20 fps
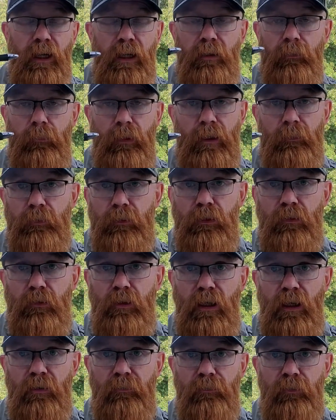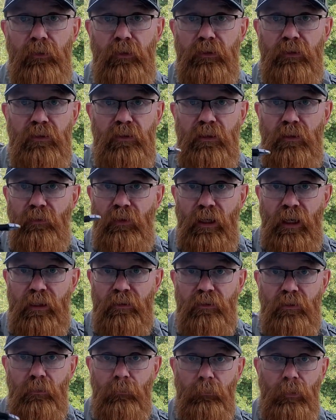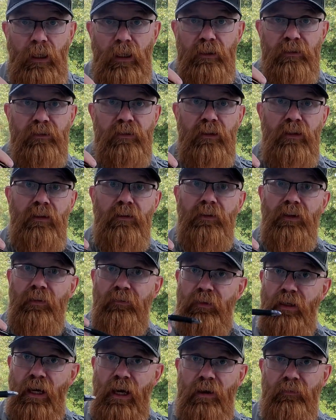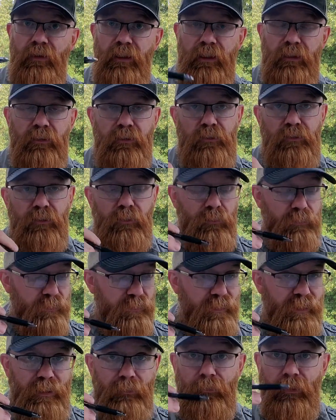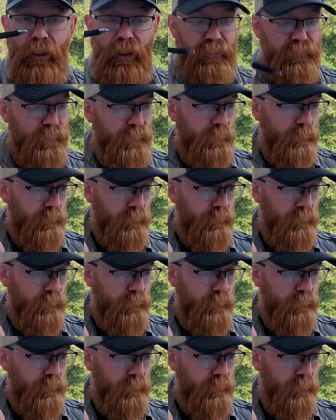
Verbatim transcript: And it might be okay for you to just even ask your boss if they have any concerns, if he has any